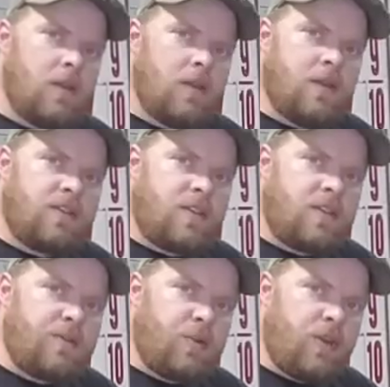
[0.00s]
This
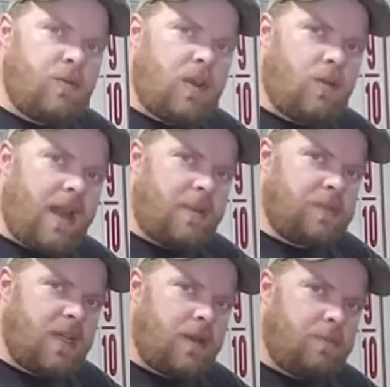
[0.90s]
thing's pretty well wrapped
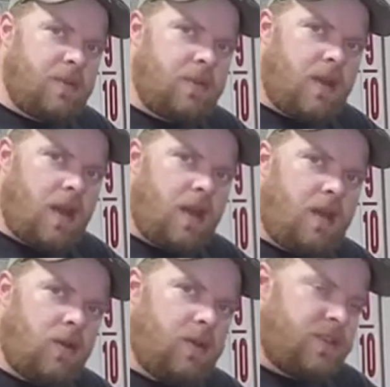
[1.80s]
up.
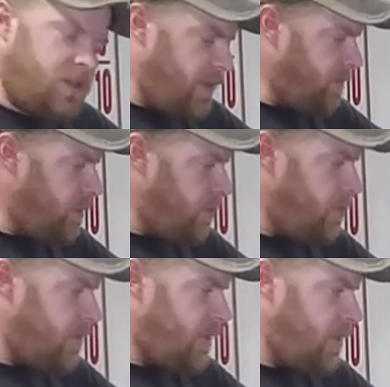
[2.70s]
All that's left to do
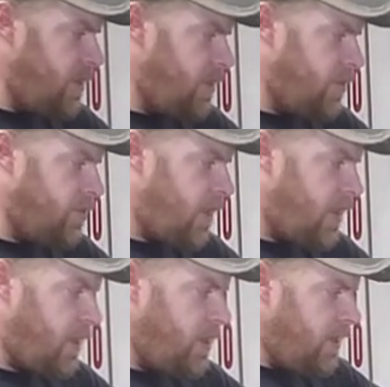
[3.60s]
is get it in the
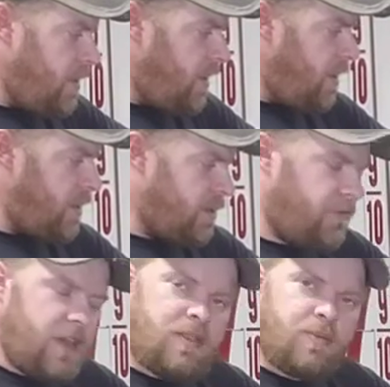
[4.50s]
truck. I got the
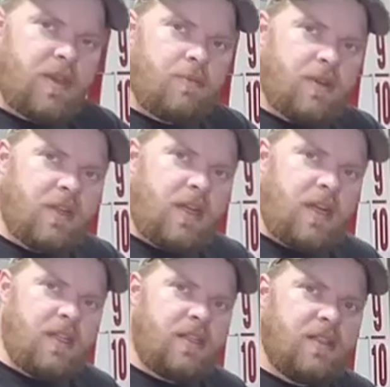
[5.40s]
faceplate put
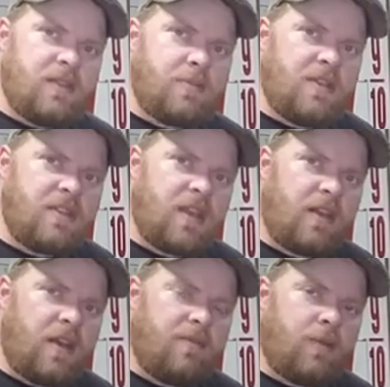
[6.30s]
on. It's been
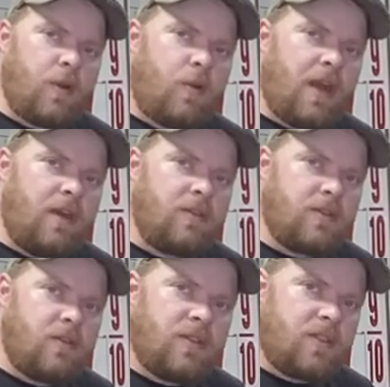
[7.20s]
setting up for a while,
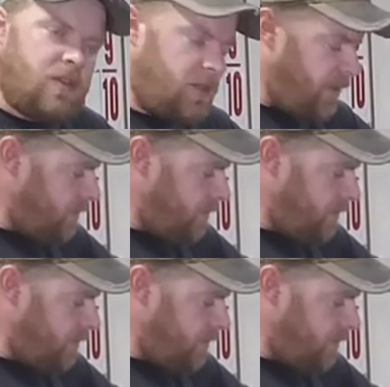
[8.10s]
so it's good enough to